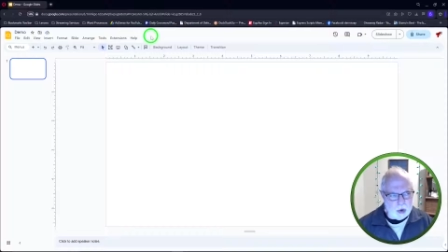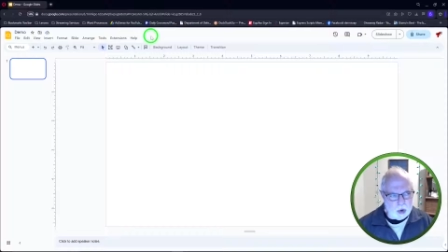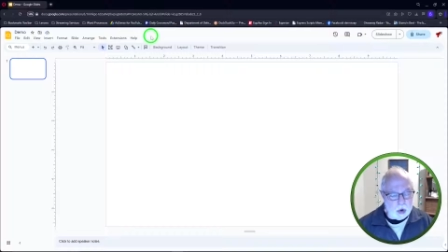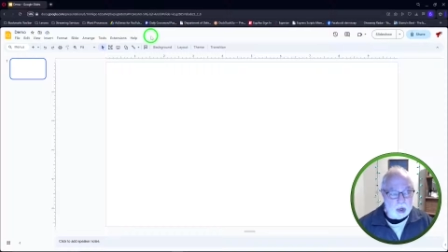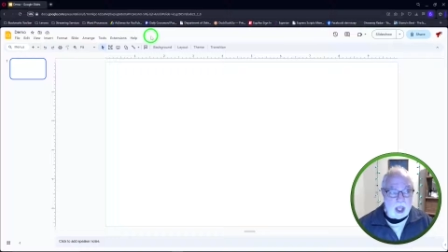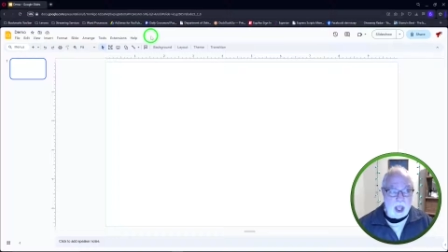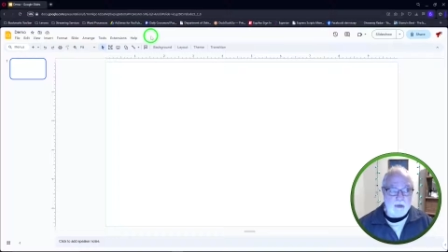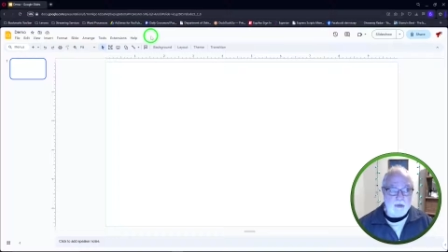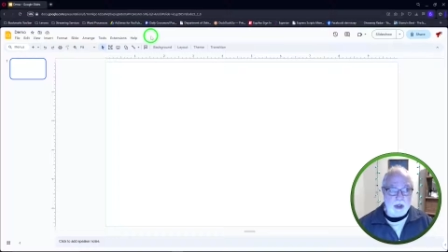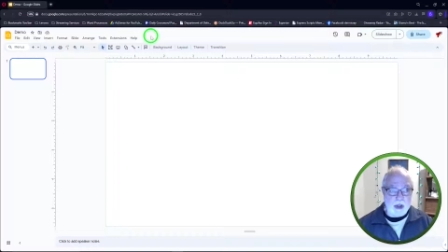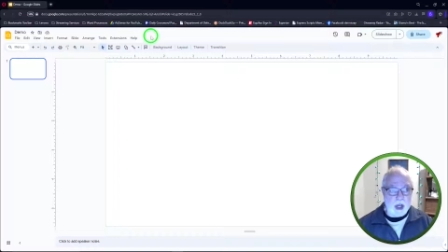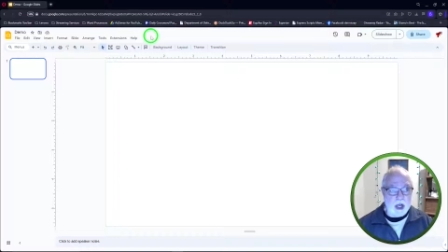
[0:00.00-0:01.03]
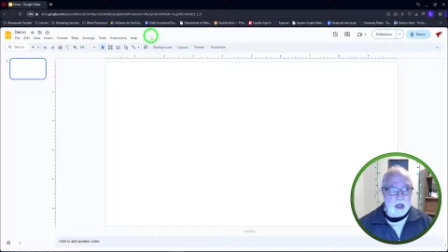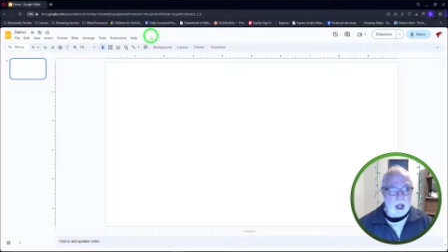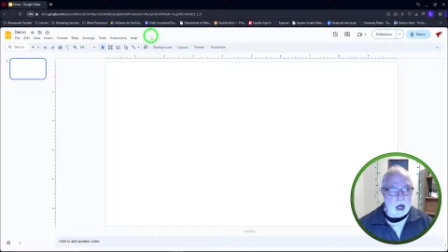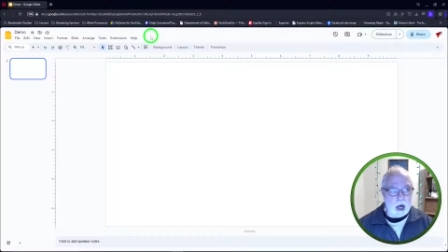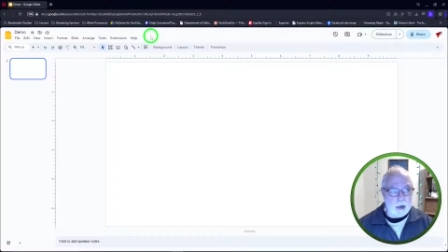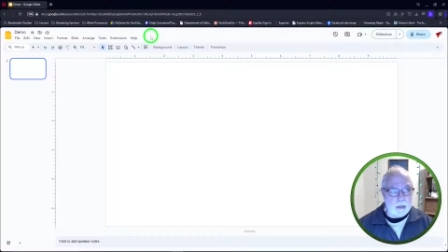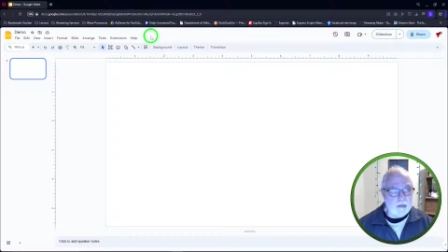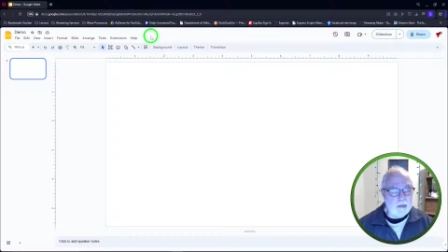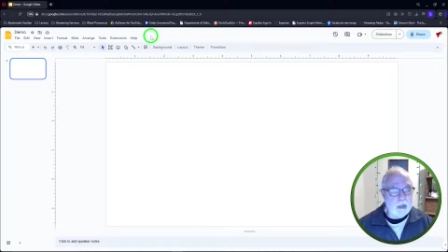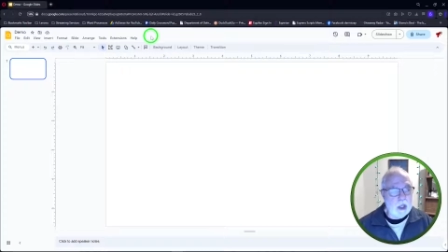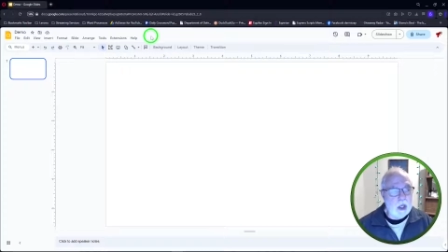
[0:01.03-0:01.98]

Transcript: or canva.com.